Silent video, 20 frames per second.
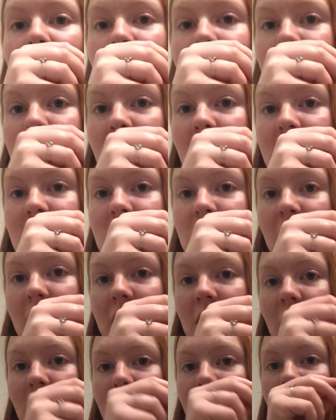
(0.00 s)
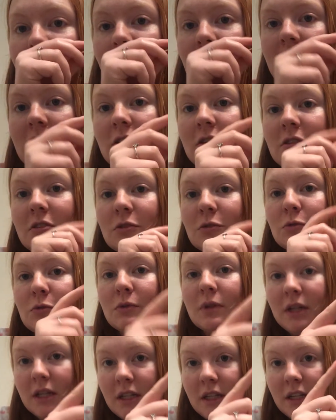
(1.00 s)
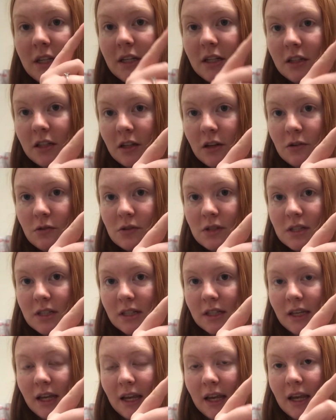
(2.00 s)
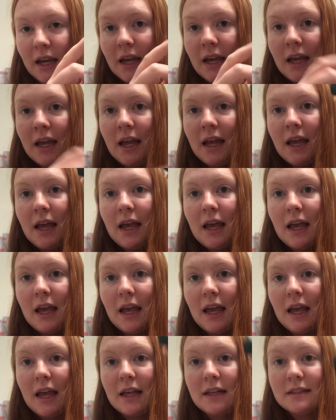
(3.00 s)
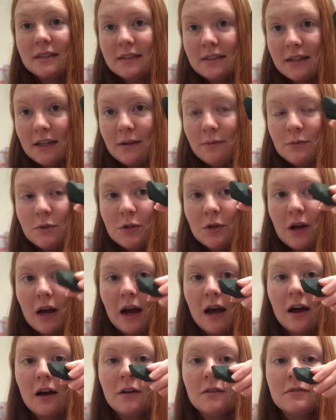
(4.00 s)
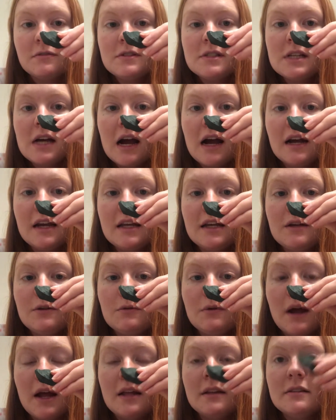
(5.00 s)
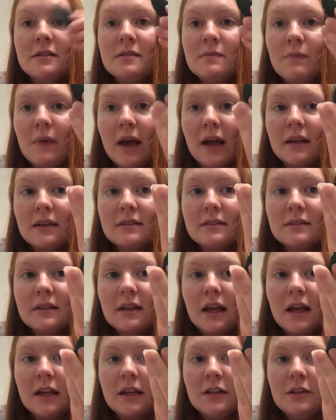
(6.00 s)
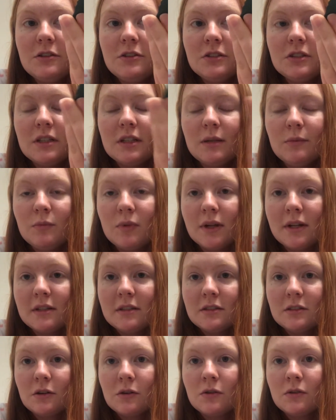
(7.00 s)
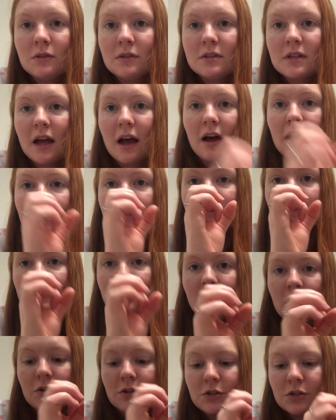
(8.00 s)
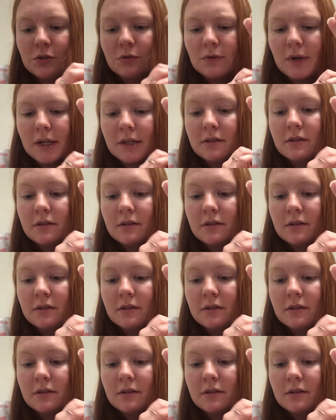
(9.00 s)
flashlight on it and looked really closely, it seemed to have tiny red specks, and usually bloodstones have larger red